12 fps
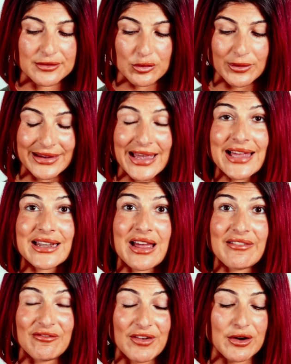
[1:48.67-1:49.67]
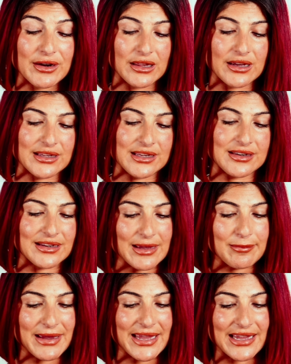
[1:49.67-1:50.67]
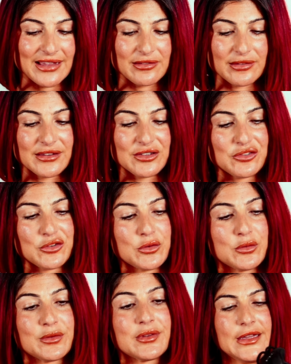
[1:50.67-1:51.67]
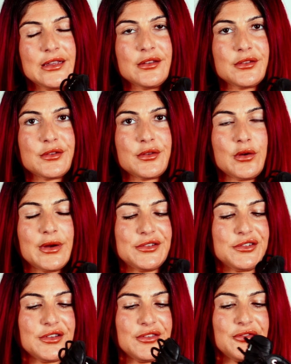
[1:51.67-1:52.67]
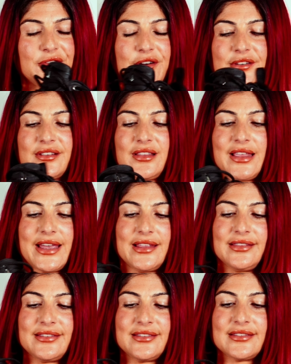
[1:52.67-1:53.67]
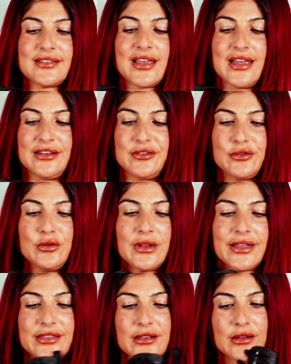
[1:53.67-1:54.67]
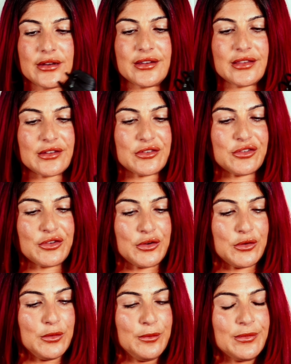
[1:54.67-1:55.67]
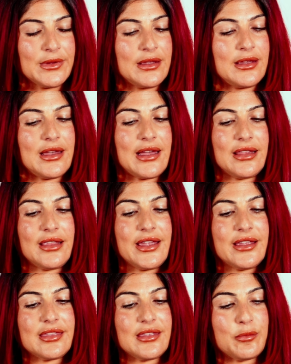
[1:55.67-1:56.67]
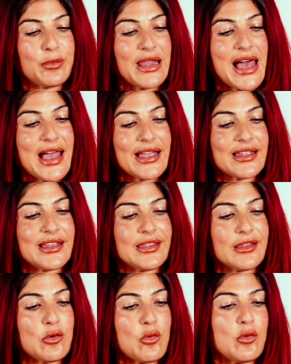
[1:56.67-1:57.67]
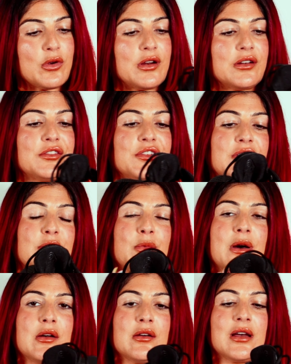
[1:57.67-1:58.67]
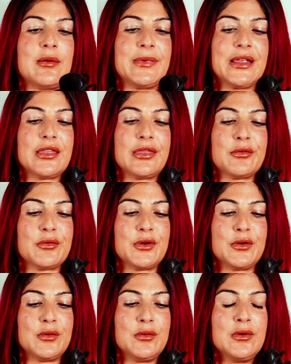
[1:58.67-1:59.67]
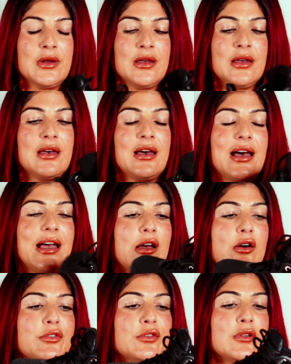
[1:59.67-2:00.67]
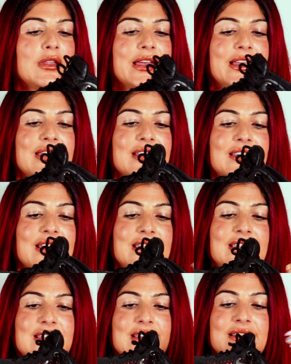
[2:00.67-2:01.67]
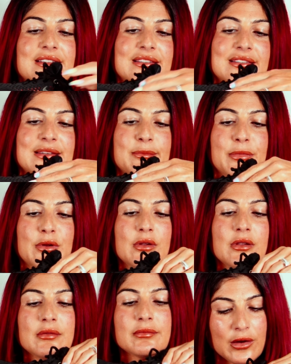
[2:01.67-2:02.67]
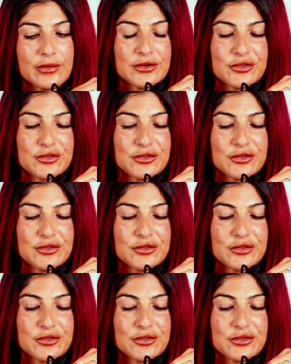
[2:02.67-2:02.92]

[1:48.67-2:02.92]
So again, I'm very lucky to get my hands on these shoes. So at just first glance, I do like the look of the shoe. I like the black and the orange as well coming through. I also like the Nike symbol on the